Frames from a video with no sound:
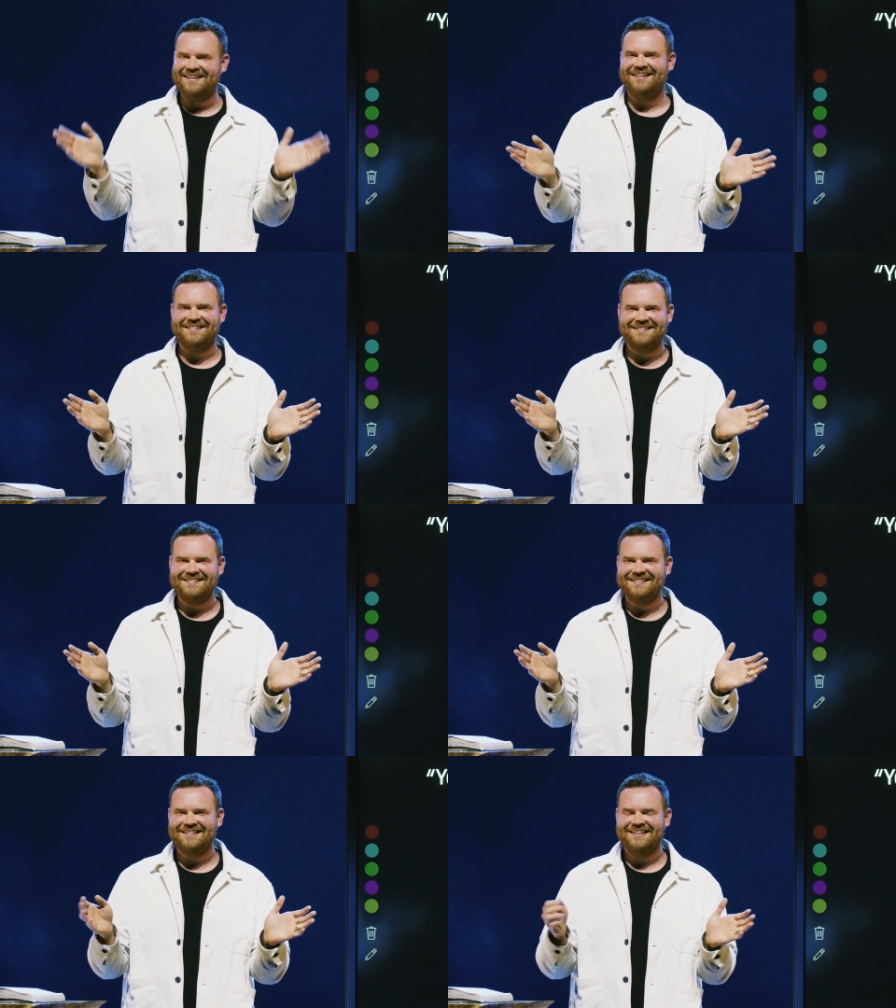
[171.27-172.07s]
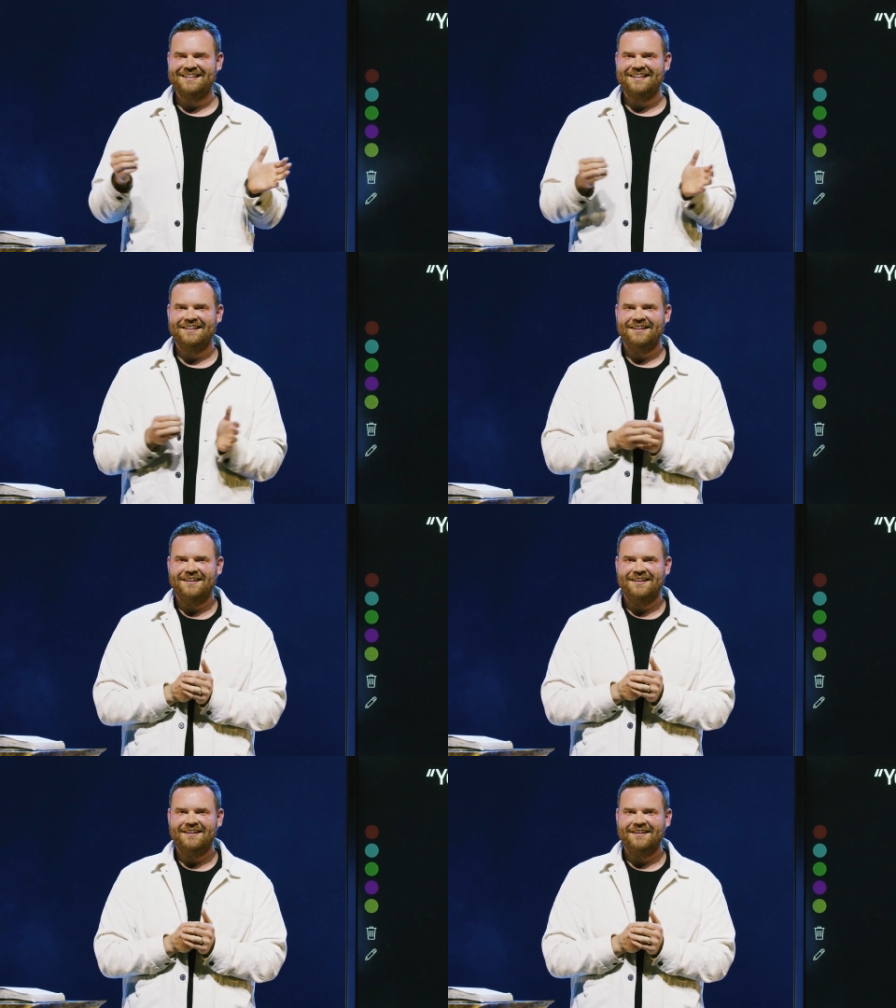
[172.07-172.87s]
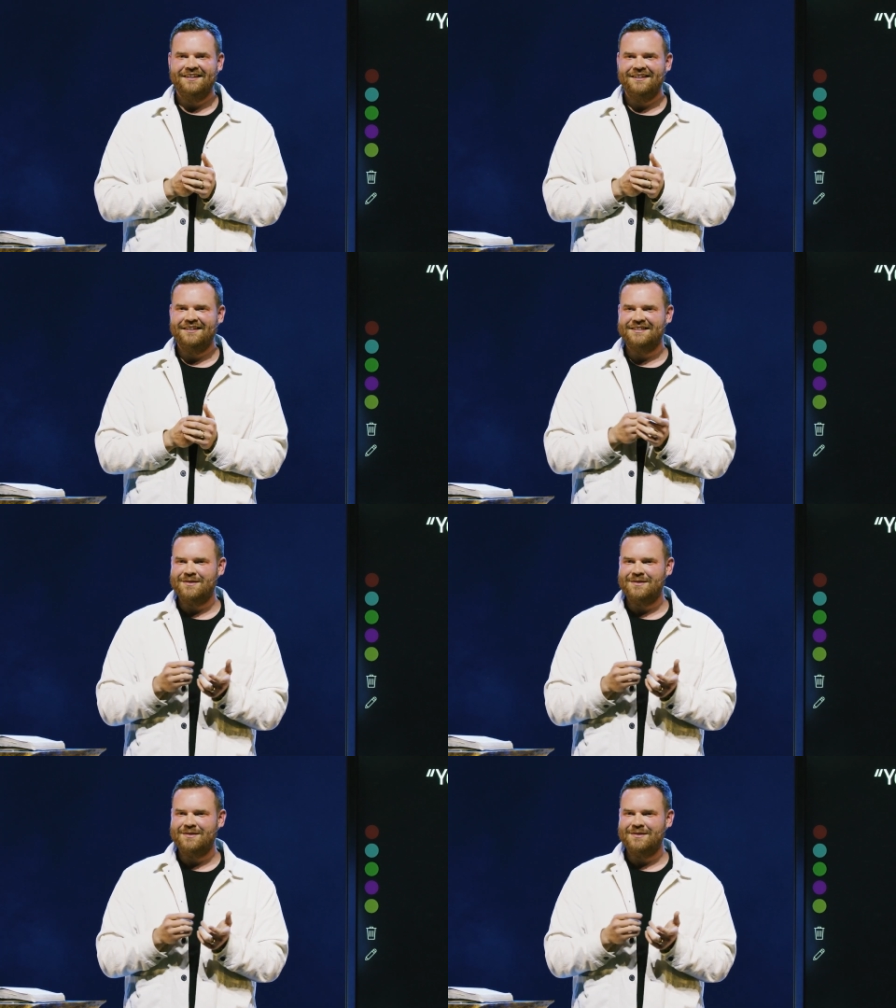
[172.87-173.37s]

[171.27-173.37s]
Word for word: he is.